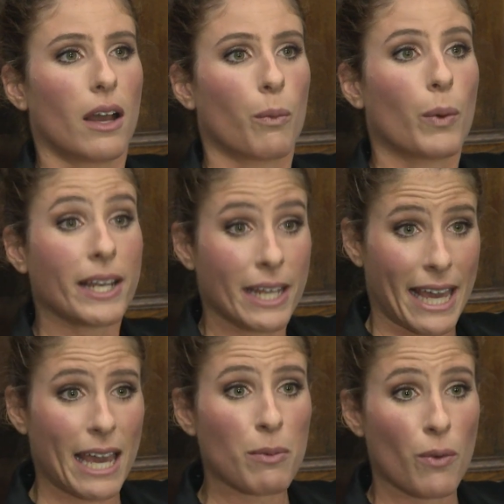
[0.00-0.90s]
When it
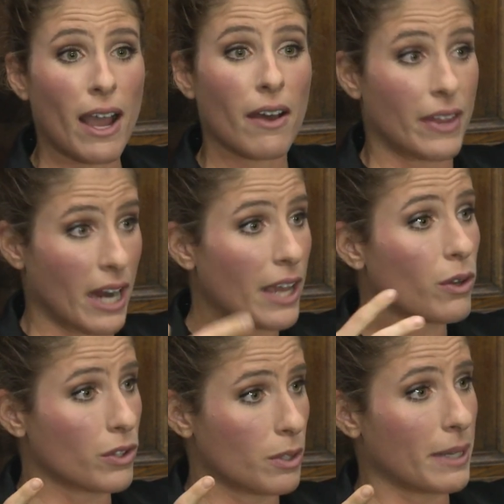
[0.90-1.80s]
came around that I
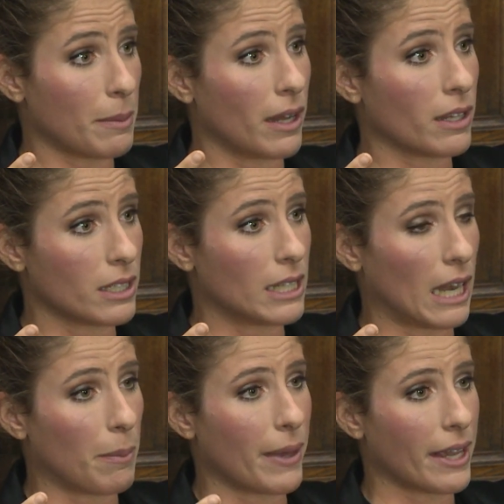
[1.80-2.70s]
got to be a part of the
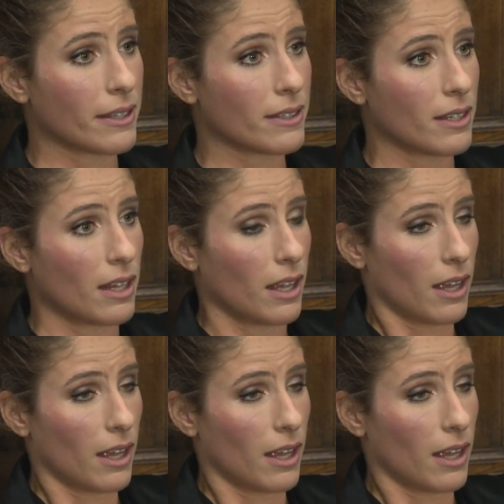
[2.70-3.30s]
Olympics,